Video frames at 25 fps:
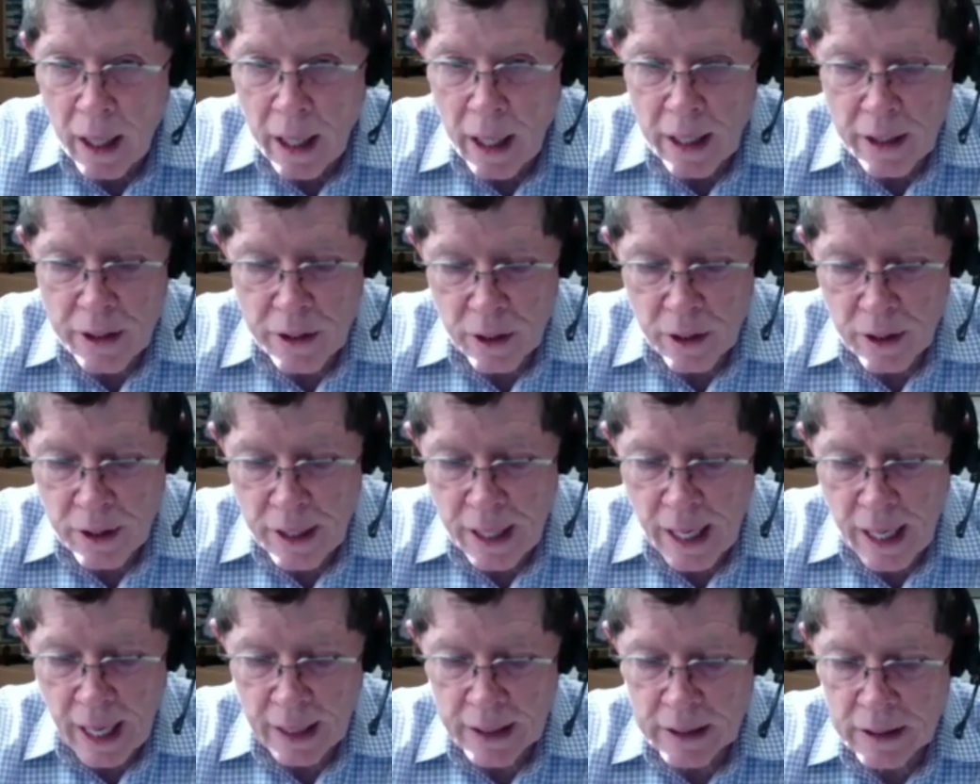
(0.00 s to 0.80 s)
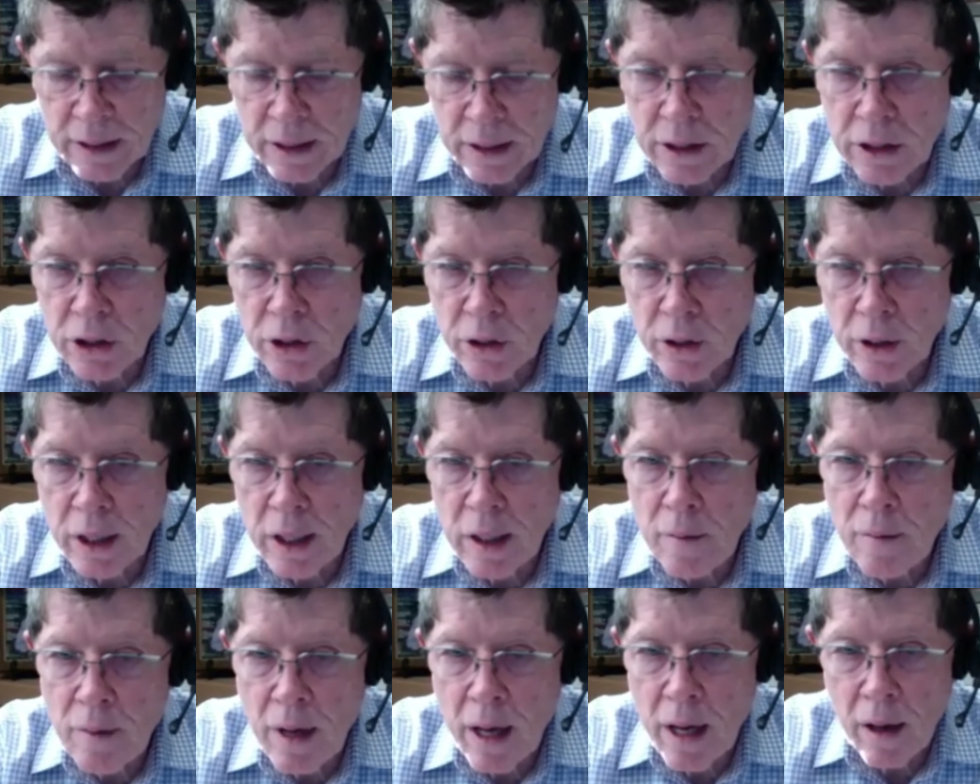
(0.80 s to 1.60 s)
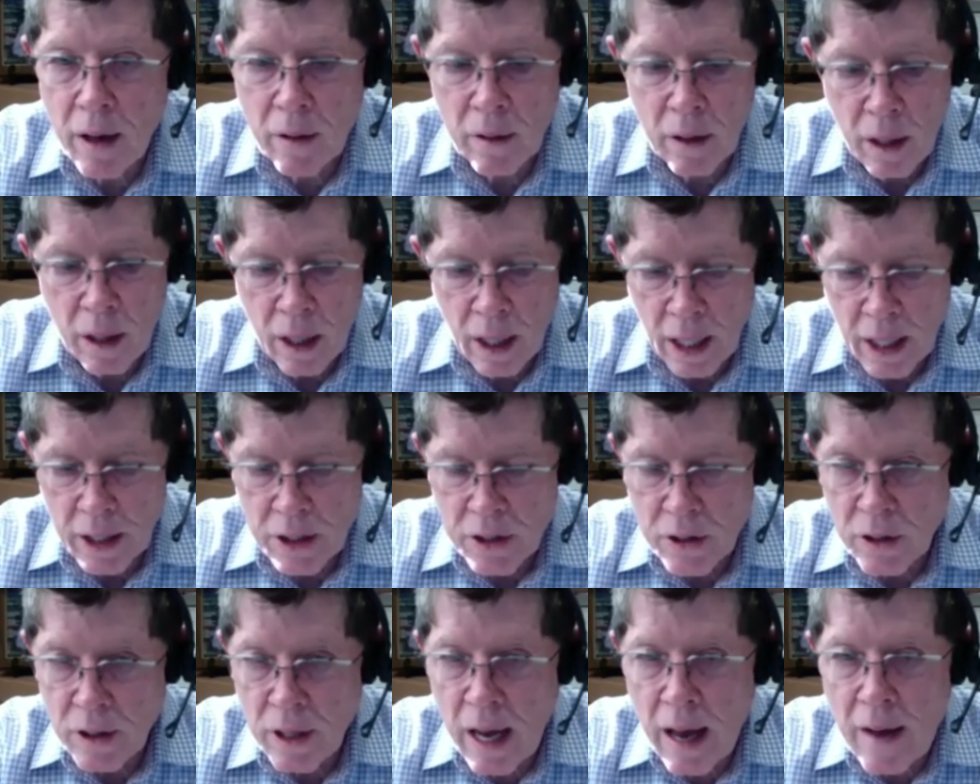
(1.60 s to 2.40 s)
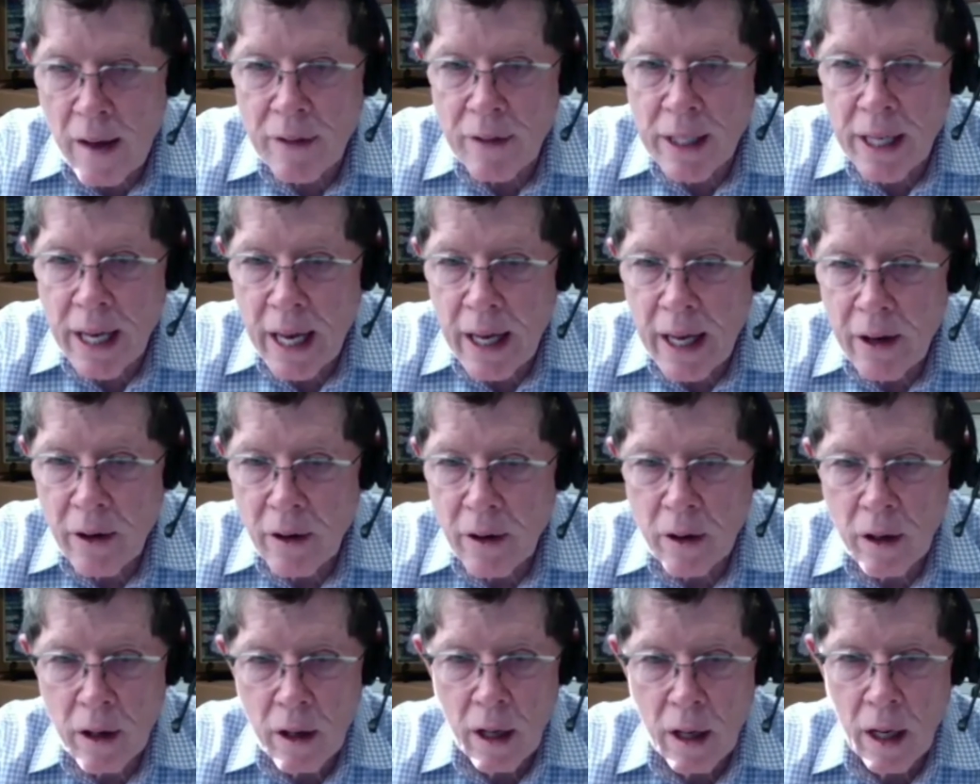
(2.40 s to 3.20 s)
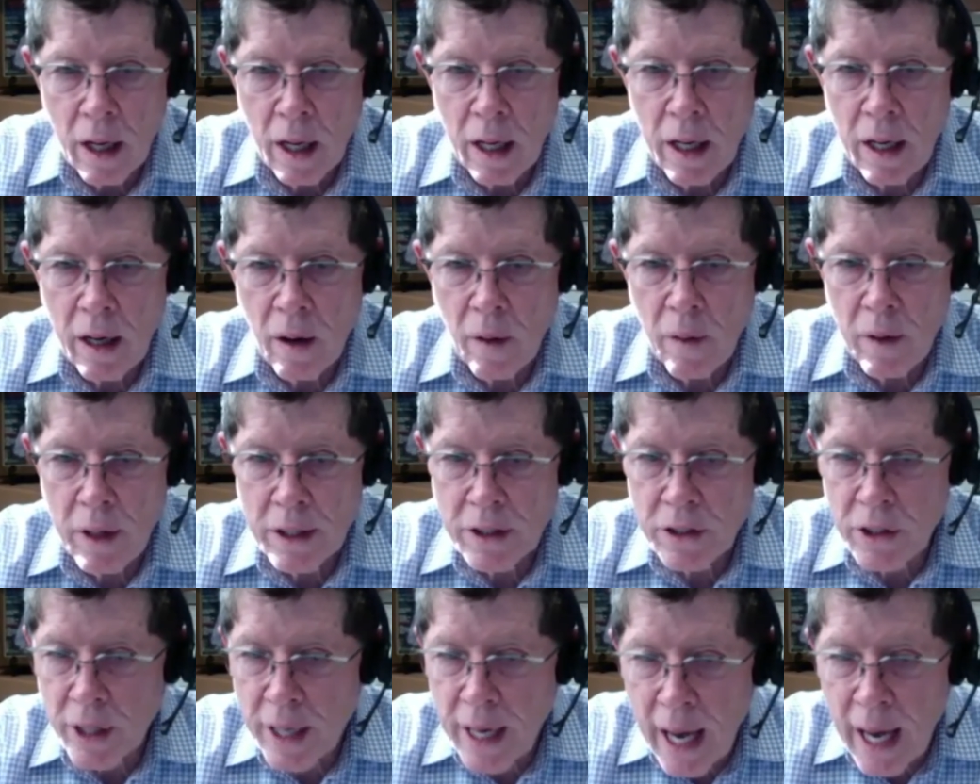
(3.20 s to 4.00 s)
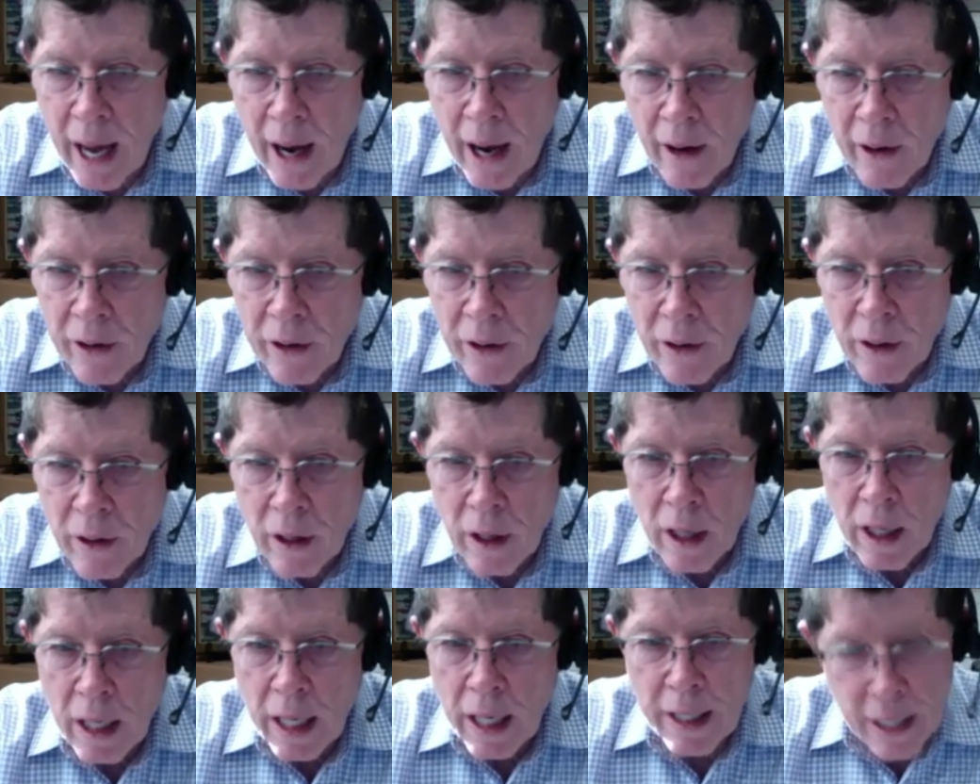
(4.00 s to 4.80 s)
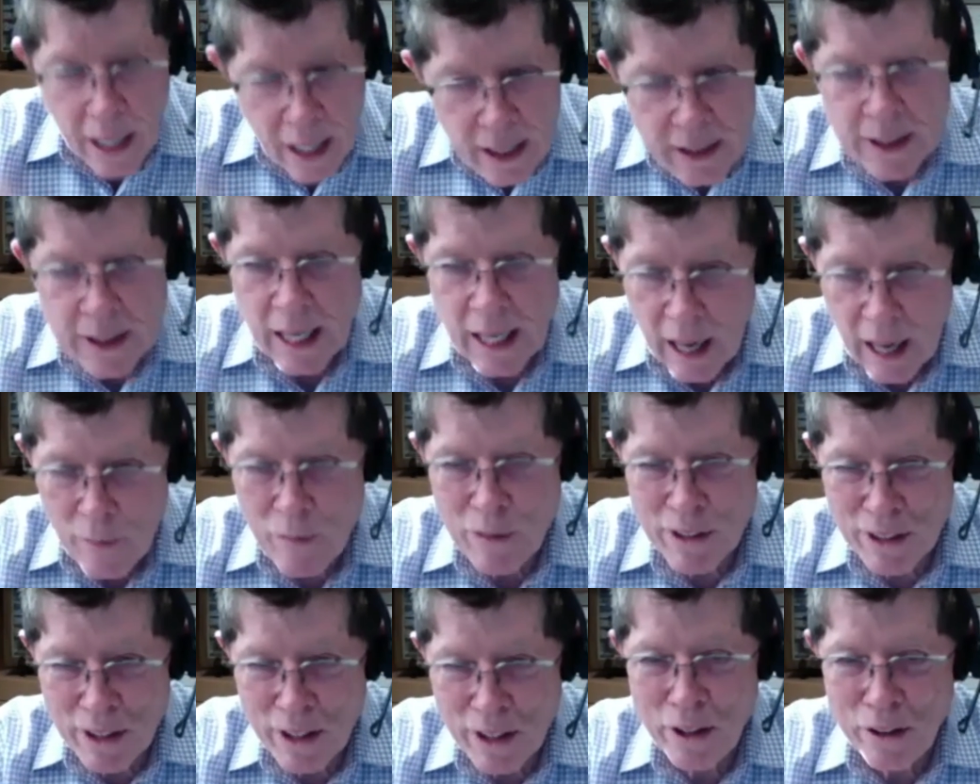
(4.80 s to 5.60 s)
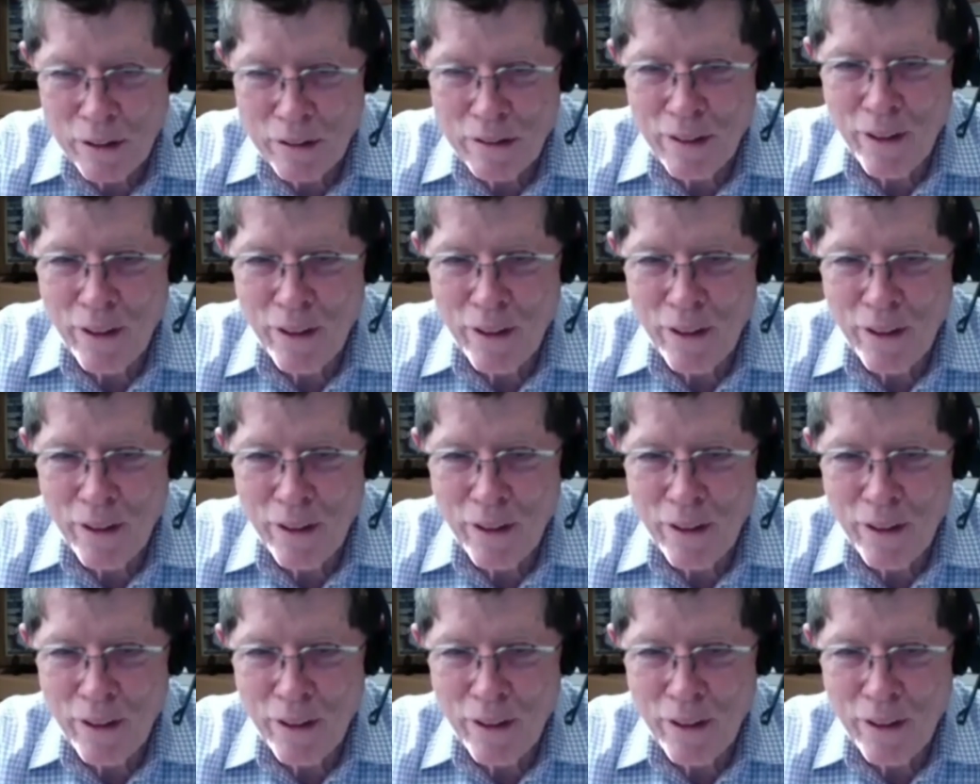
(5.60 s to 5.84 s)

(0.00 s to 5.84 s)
It's your text. It's your email. It's your navigator. You know, it's your calendar. Yes, it happens to do